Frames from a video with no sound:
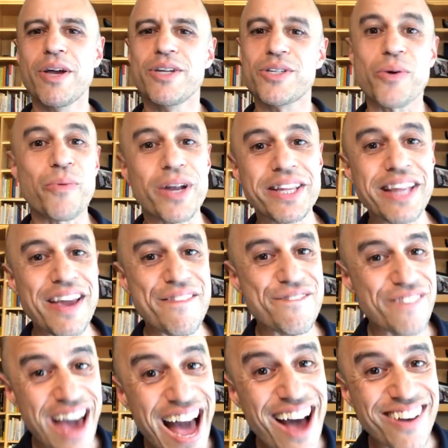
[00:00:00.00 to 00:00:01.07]
So what they
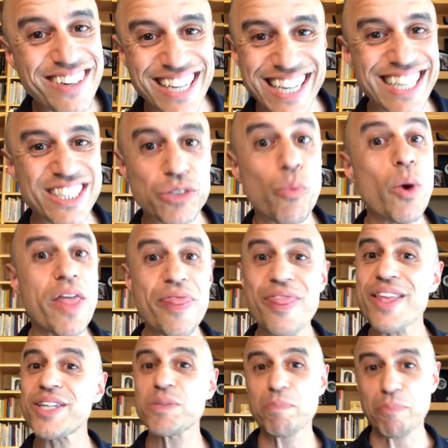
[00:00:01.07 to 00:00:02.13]
found is, with
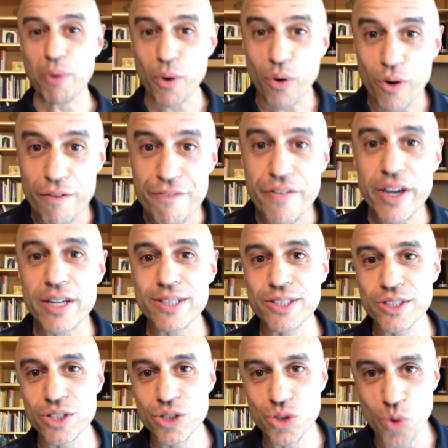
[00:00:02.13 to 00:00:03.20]
this perfect
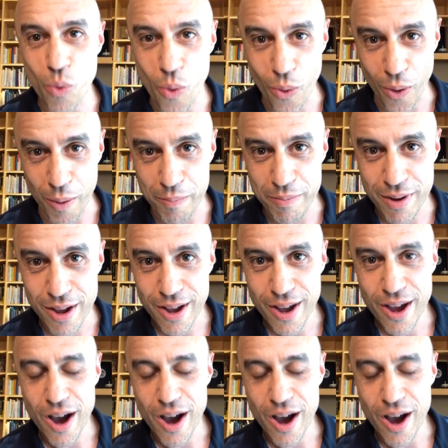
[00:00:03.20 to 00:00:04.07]
storm